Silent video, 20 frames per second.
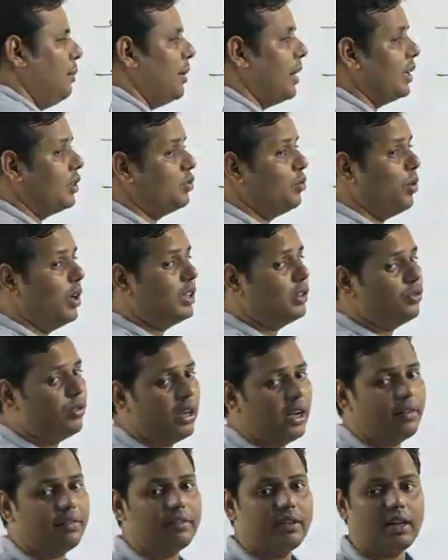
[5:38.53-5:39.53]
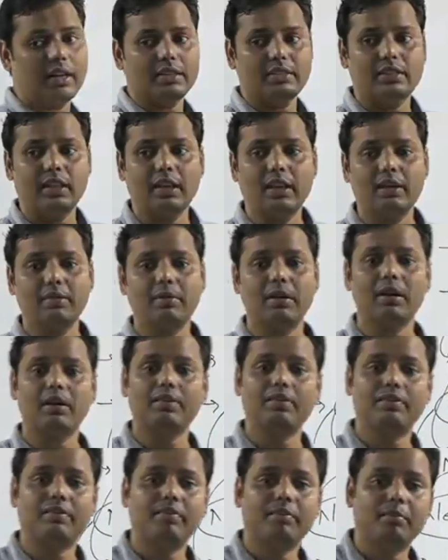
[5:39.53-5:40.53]
because once we have touched the level
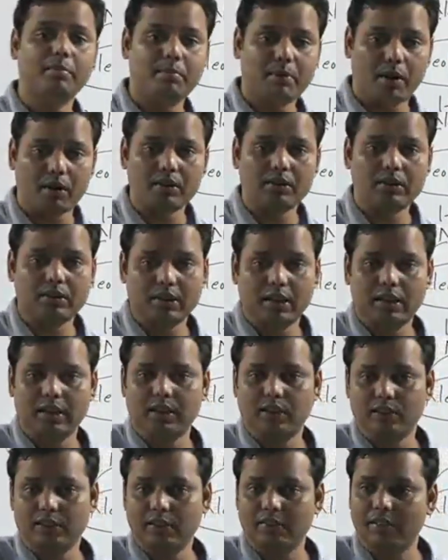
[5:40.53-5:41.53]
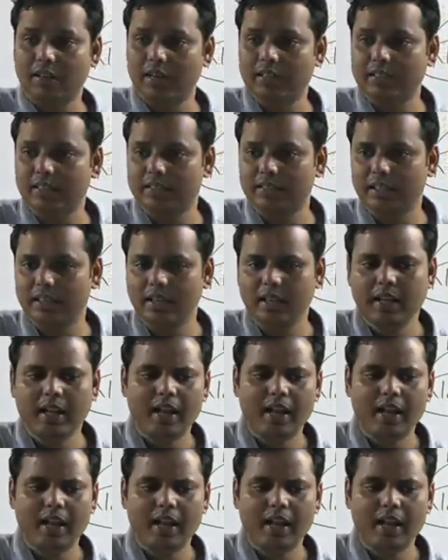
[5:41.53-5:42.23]
of bronze civilization,